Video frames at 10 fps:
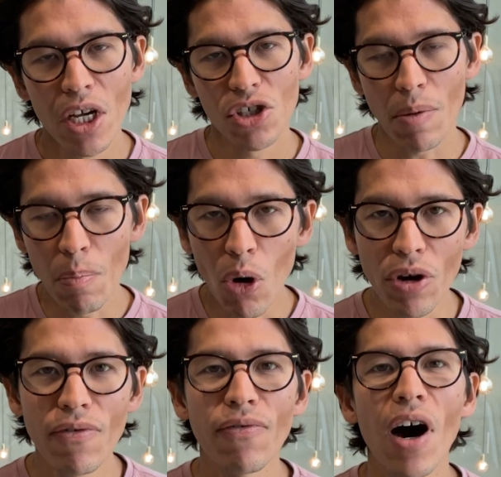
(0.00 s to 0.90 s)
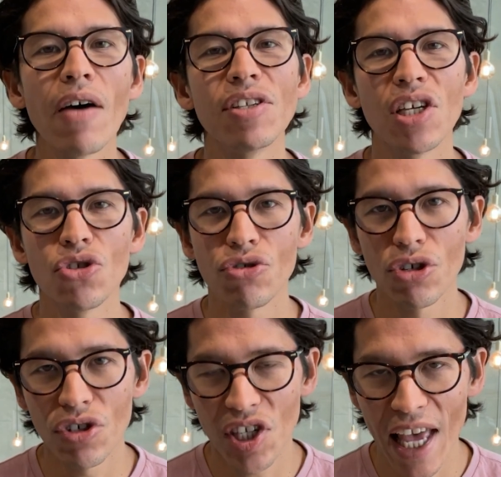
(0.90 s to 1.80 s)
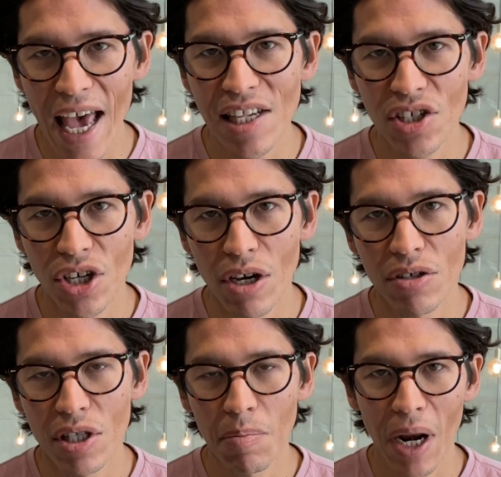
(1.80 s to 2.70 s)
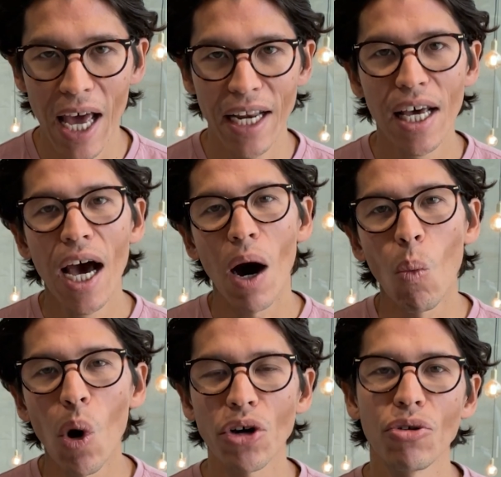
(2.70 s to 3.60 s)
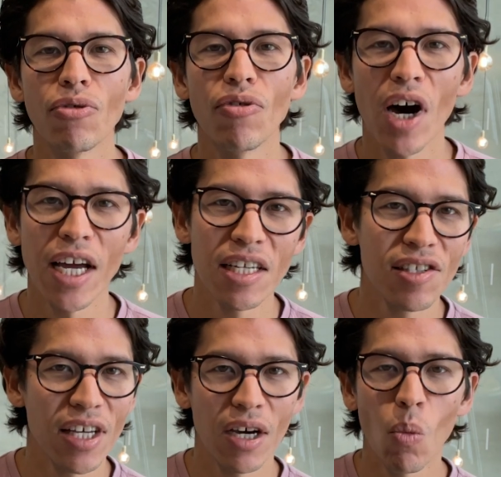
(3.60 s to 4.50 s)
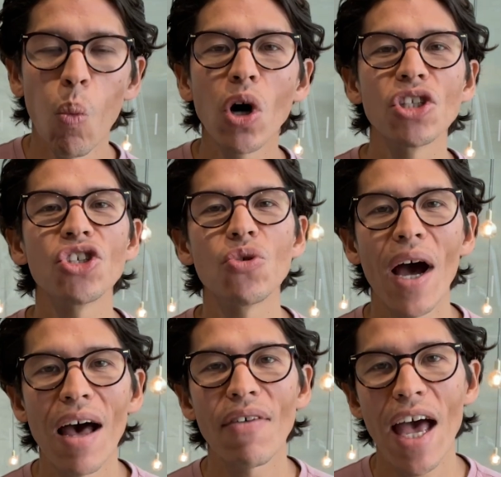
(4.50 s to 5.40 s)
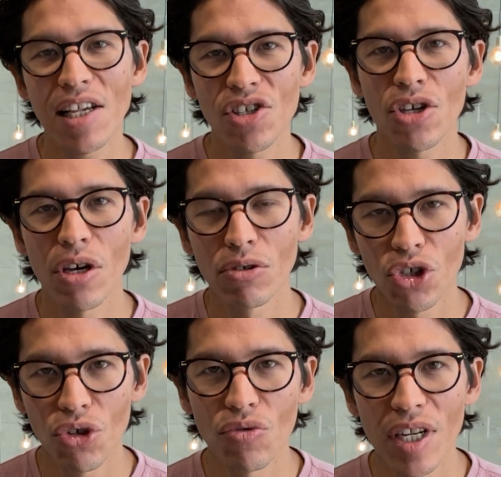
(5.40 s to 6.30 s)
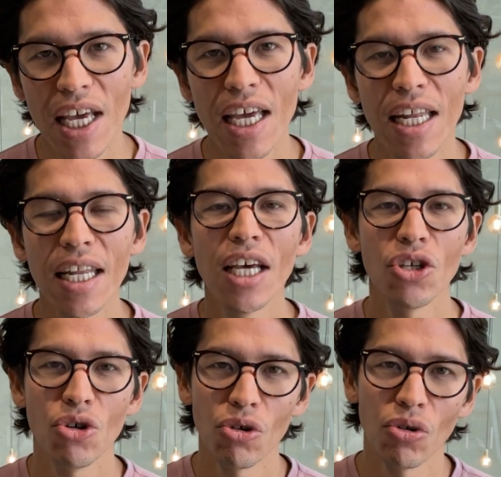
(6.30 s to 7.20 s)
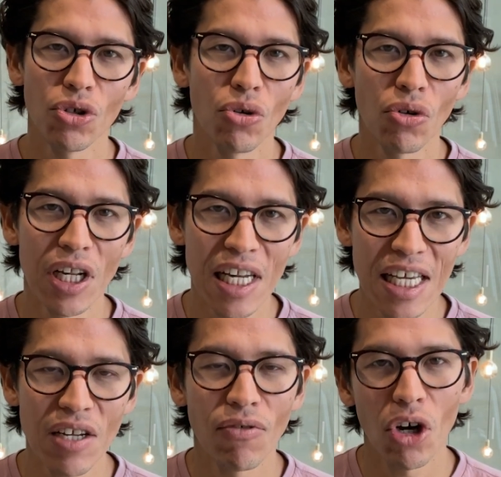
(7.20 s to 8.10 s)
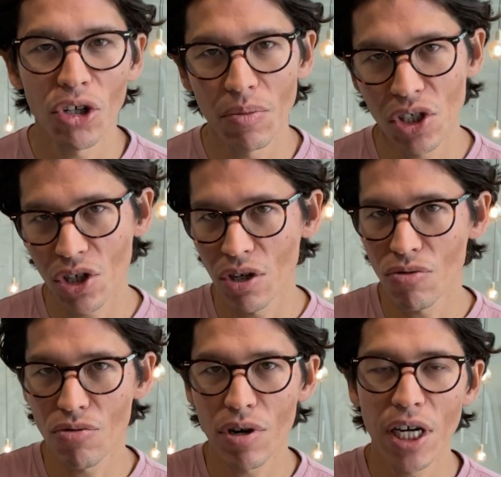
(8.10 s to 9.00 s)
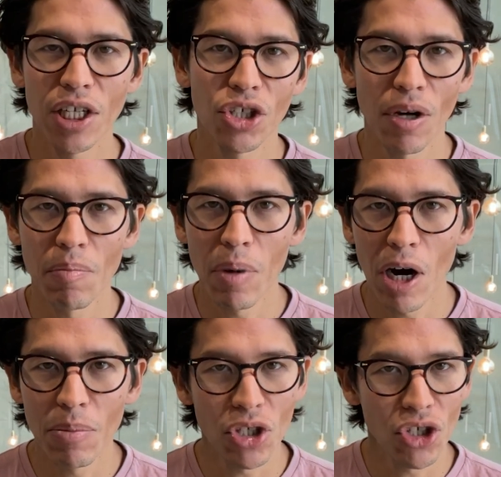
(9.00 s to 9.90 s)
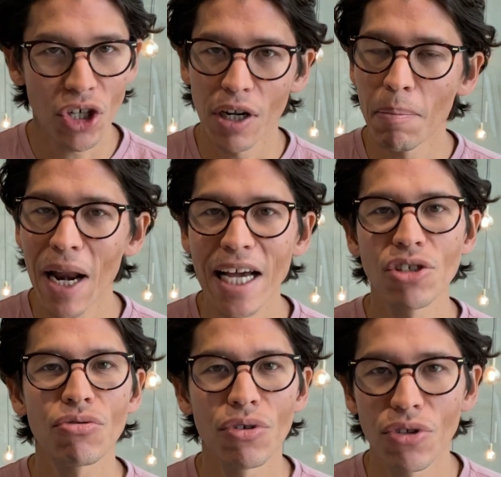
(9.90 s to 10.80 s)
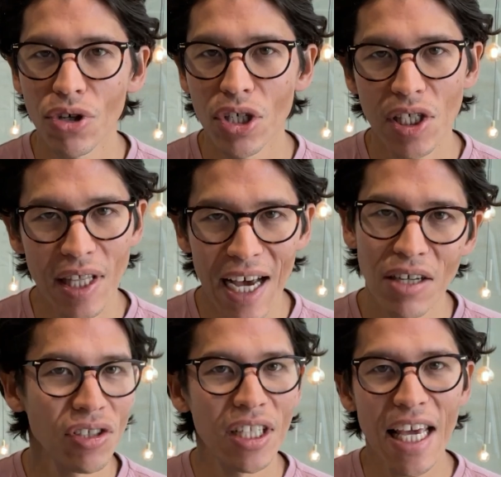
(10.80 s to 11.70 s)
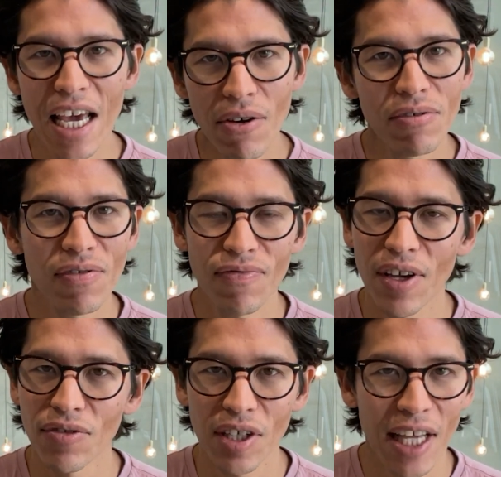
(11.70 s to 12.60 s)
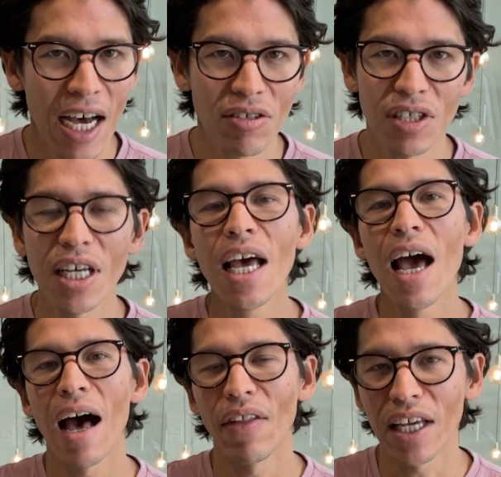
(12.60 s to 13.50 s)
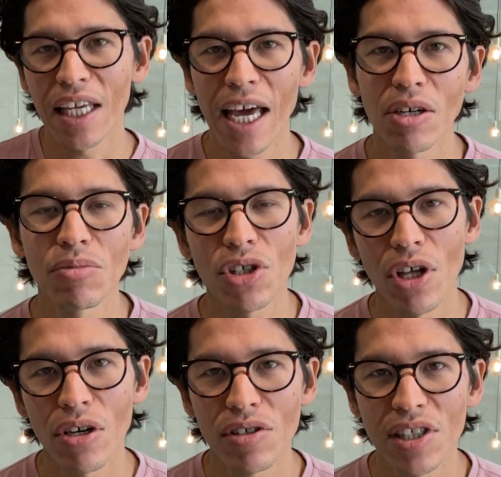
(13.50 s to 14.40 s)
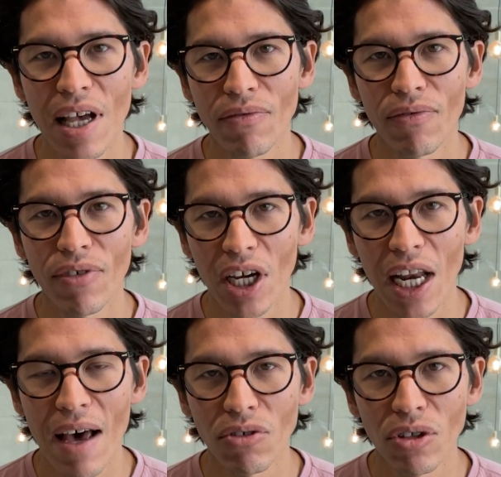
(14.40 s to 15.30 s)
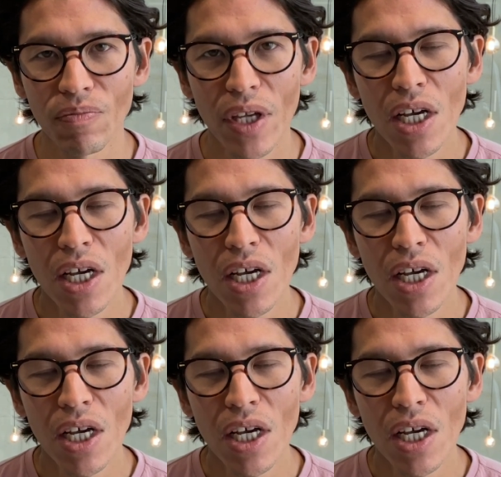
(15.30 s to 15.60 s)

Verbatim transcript: So point five is introducing S E O to the plan, and what you'll find is that once you have S E O tuned in, your your lead volume is going to really jump up, and you're blast through thirty thousand, hit fifty thousand, and then get up to those seven figure level.